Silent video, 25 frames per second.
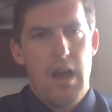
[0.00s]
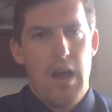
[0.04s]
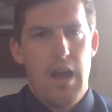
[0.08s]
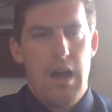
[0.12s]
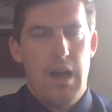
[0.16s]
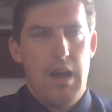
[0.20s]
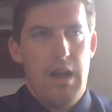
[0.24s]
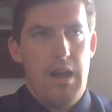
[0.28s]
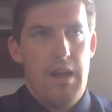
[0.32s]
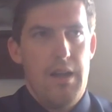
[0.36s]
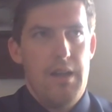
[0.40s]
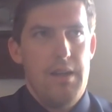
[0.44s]

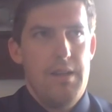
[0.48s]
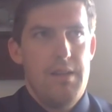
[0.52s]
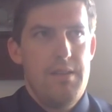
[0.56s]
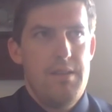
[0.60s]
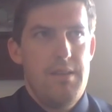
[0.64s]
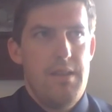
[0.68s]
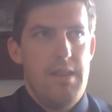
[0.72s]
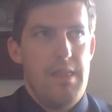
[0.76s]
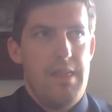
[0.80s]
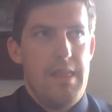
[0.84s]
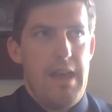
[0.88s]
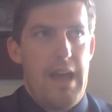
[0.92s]
uh,
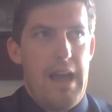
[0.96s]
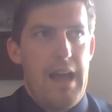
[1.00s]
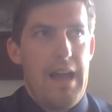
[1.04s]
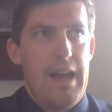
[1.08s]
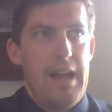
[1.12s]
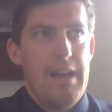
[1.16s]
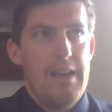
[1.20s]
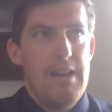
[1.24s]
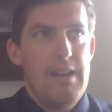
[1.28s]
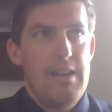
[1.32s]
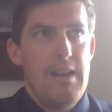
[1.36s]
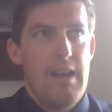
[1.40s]

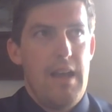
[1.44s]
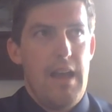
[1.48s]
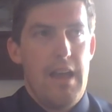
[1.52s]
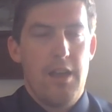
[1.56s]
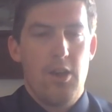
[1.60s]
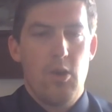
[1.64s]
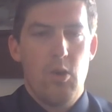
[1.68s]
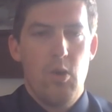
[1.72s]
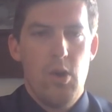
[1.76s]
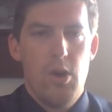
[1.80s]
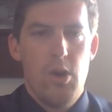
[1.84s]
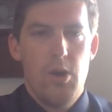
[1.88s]
that a
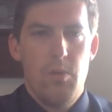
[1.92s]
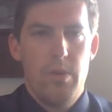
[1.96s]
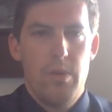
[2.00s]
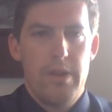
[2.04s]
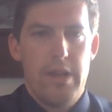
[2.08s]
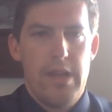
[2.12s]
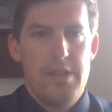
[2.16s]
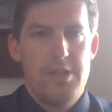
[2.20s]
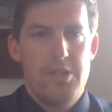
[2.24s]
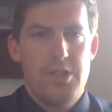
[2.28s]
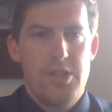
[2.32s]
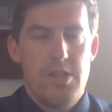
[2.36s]
court
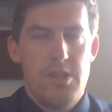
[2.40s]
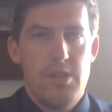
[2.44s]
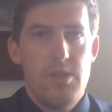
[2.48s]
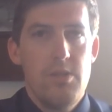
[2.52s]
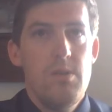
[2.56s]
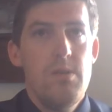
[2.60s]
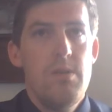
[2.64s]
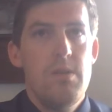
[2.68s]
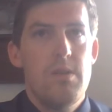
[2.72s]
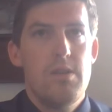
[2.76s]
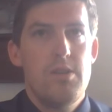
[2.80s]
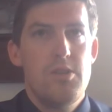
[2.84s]
will
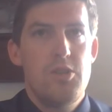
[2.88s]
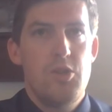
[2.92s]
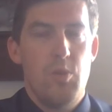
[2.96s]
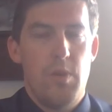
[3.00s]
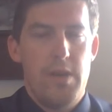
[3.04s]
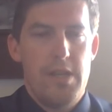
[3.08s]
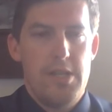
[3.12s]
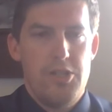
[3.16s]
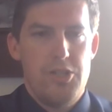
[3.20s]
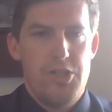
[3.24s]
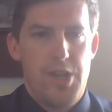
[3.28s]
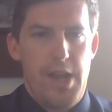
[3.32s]
issue to
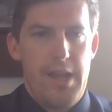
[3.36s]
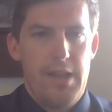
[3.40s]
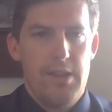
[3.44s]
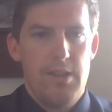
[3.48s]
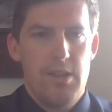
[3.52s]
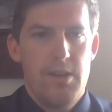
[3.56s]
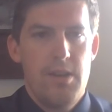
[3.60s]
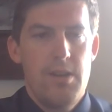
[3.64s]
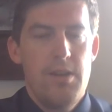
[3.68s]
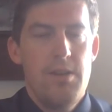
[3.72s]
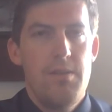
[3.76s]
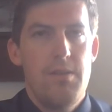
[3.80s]
a
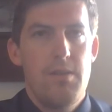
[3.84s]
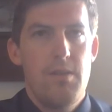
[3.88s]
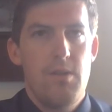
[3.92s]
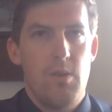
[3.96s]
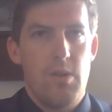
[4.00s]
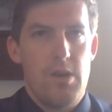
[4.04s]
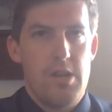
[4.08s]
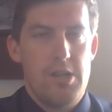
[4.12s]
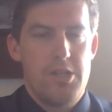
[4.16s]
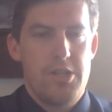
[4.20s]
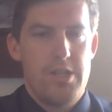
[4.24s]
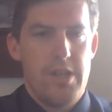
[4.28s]
jailer
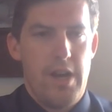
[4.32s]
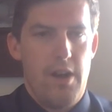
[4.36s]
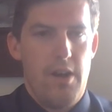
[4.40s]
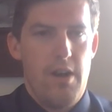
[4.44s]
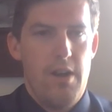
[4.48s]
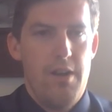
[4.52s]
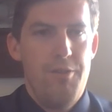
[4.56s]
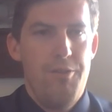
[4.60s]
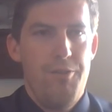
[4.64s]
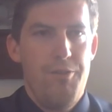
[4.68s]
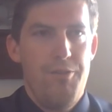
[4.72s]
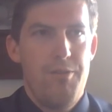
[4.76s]
or a
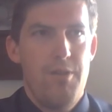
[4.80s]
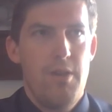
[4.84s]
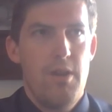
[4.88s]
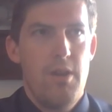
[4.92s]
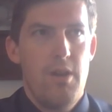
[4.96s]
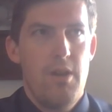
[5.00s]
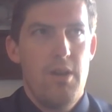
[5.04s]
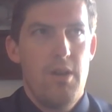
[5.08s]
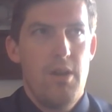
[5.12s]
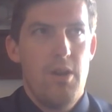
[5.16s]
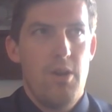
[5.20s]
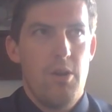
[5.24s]
sheriff
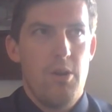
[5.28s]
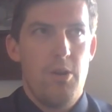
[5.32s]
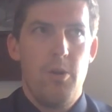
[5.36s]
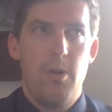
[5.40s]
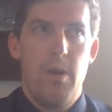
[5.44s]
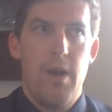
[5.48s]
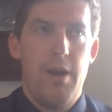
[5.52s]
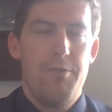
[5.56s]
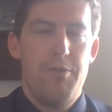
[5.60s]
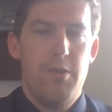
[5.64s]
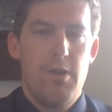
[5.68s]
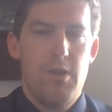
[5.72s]
or
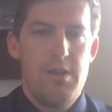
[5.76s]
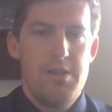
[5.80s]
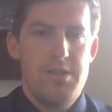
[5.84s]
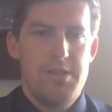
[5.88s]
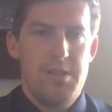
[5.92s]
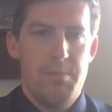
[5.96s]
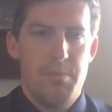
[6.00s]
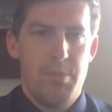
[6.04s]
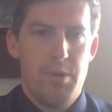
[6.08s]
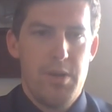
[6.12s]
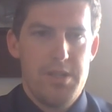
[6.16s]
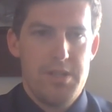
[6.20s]
whoever is
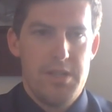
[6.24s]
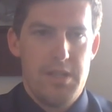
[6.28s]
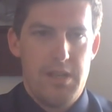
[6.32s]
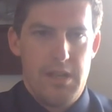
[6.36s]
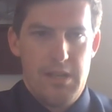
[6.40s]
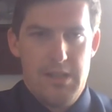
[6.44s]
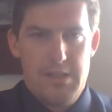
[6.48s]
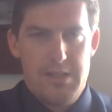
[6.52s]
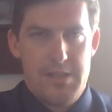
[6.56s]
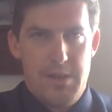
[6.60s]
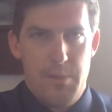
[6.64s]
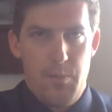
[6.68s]

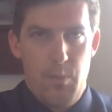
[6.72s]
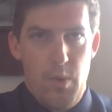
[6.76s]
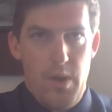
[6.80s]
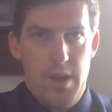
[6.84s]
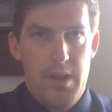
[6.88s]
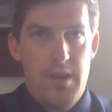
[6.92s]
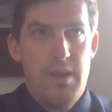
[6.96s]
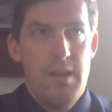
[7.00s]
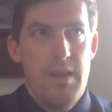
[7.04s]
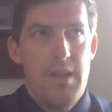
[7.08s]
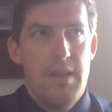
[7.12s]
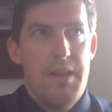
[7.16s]
imprisoning
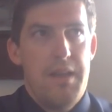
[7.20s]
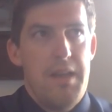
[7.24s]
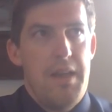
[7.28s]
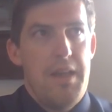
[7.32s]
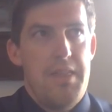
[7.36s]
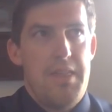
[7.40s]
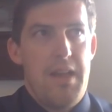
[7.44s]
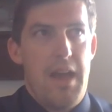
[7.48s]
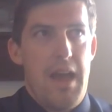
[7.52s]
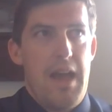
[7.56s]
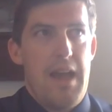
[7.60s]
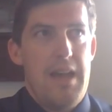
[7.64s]
someone
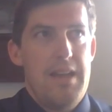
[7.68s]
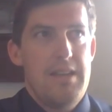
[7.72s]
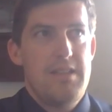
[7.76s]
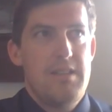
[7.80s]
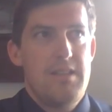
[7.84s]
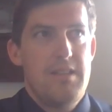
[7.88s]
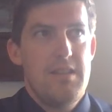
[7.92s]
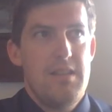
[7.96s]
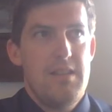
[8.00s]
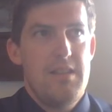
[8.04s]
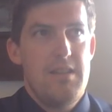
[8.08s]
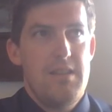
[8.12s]

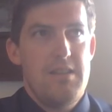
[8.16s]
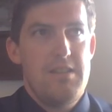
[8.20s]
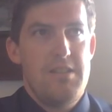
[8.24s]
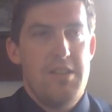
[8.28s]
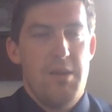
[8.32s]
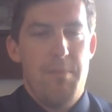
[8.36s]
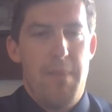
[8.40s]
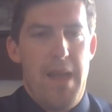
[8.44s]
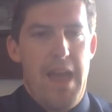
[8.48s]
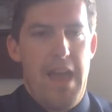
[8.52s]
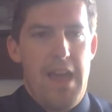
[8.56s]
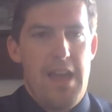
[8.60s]
that
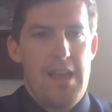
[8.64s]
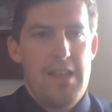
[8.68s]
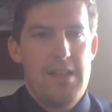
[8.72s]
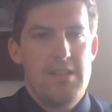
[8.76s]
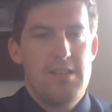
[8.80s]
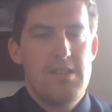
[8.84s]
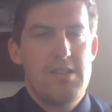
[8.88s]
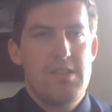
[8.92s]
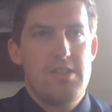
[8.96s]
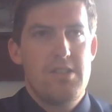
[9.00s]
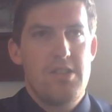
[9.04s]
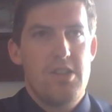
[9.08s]

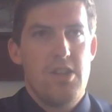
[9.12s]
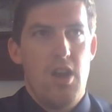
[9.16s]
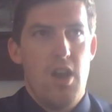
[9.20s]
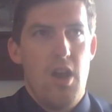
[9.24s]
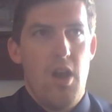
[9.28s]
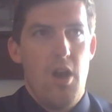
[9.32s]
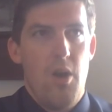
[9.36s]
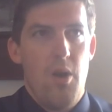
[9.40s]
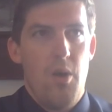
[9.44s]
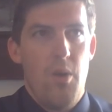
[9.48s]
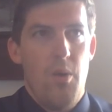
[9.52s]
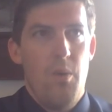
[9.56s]
demands to
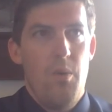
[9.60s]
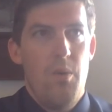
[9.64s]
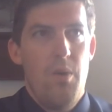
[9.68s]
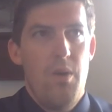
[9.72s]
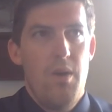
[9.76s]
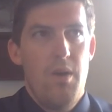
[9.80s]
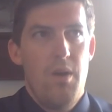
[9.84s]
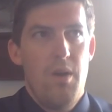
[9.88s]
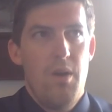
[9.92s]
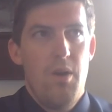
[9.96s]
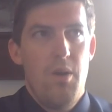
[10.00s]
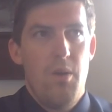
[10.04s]
know
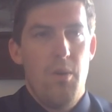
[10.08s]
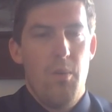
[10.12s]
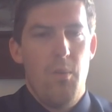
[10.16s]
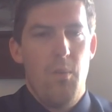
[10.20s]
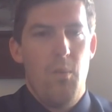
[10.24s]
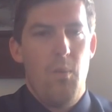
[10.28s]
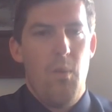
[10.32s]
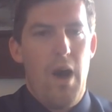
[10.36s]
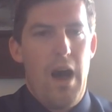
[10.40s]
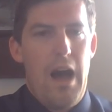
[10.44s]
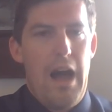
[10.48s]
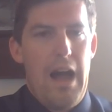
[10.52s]

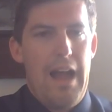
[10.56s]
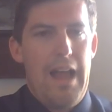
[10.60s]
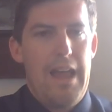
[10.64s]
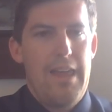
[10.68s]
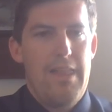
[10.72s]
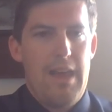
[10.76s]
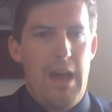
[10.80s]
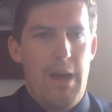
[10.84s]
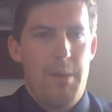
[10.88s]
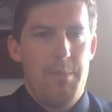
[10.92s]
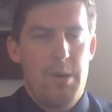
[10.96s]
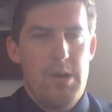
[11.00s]
why
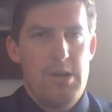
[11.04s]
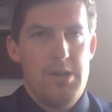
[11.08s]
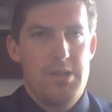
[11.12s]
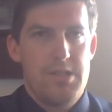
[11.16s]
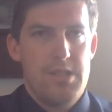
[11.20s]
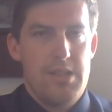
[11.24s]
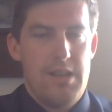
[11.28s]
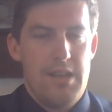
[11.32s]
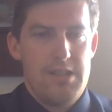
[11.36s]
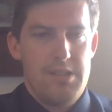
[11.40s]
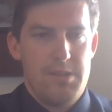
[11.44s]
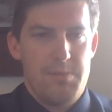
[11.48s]
that
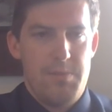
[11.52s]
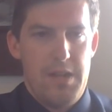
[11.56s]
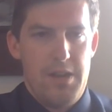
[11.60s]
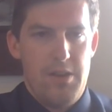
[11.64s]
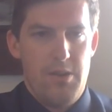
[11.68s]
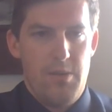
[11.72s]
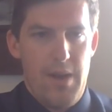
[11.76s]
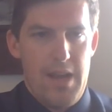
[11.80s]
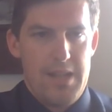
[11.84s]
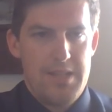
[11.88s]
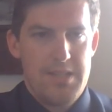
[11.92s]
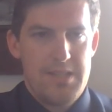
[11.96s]
person has been
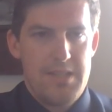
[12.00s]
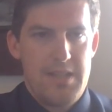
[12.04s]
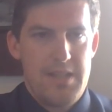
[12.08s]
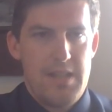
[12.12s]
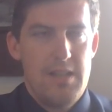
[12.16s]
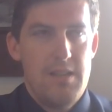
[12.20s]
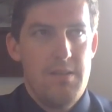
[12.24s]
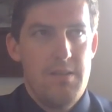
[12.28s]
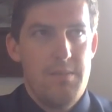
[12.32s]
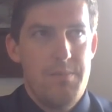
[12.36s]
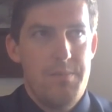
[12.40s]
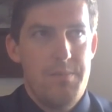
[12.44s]
arrested